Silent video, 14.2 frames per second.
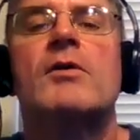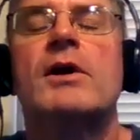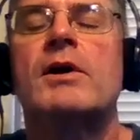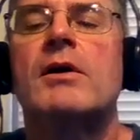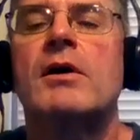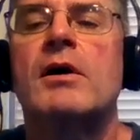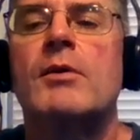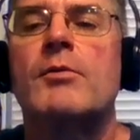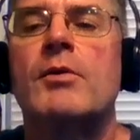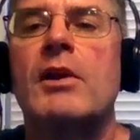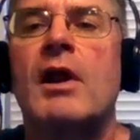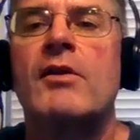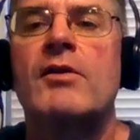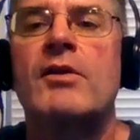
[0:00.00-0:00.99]
right? A
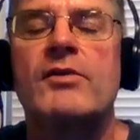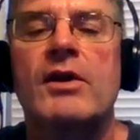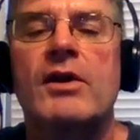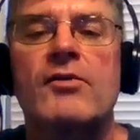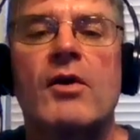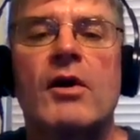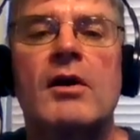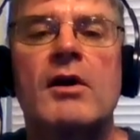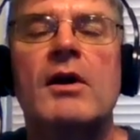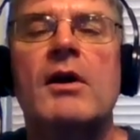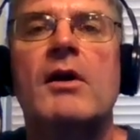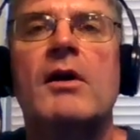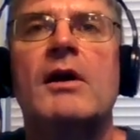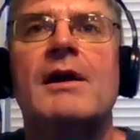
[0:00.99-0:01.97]
lot of these things are.
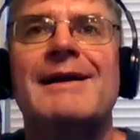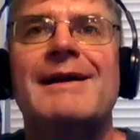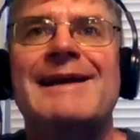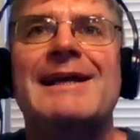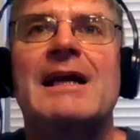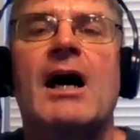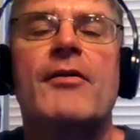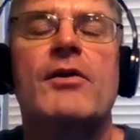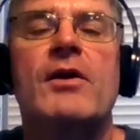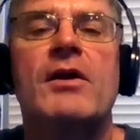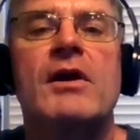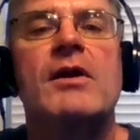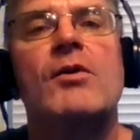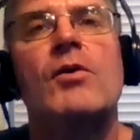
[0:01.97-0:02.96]
It
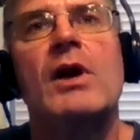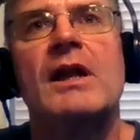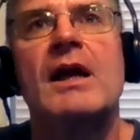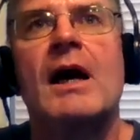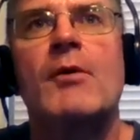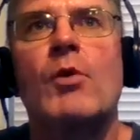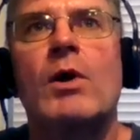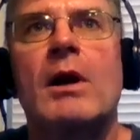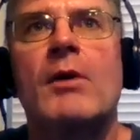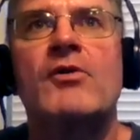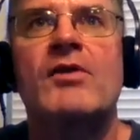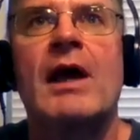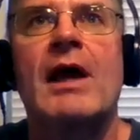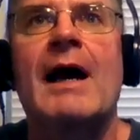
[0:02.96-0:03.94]
got what I
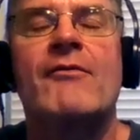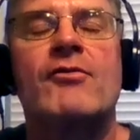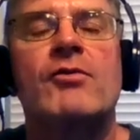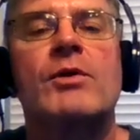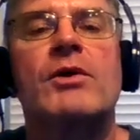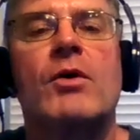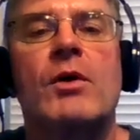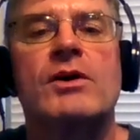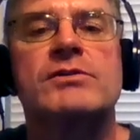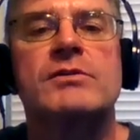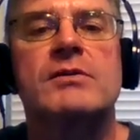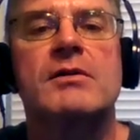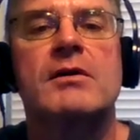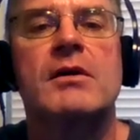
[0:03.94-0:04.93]
was after with the
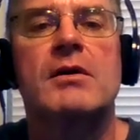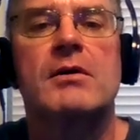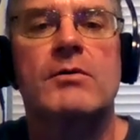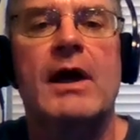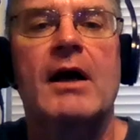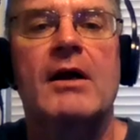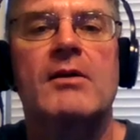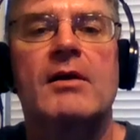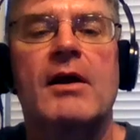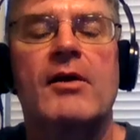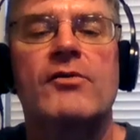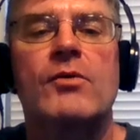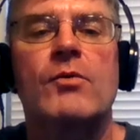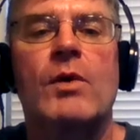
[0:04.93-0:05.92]
question correct
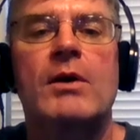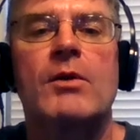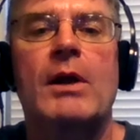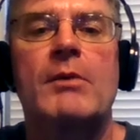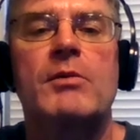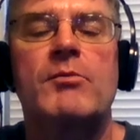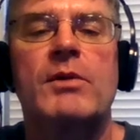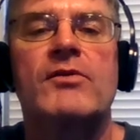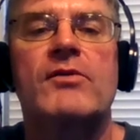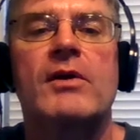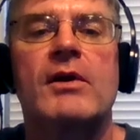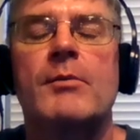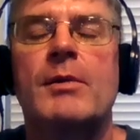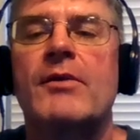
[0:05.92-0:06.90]
as to what it had been
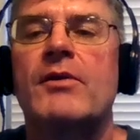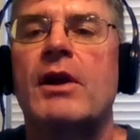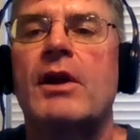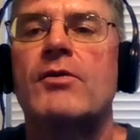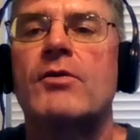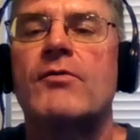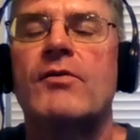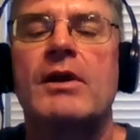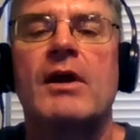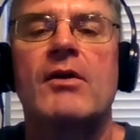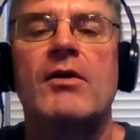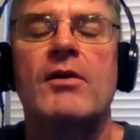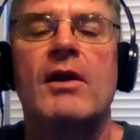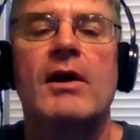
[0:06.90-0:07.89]
missing about the nature of the
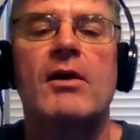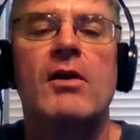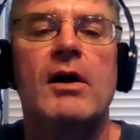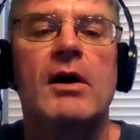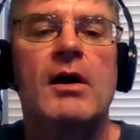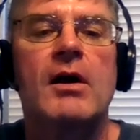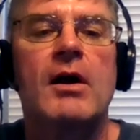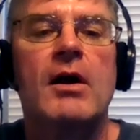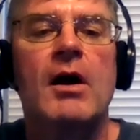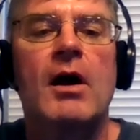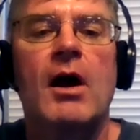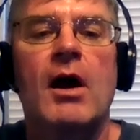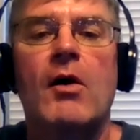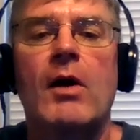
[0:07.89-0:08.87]
end of the dialogue.
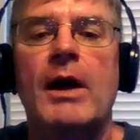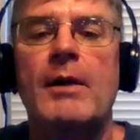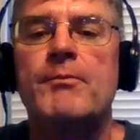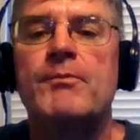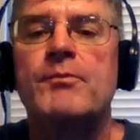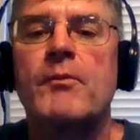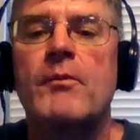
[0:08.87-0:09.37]
All right.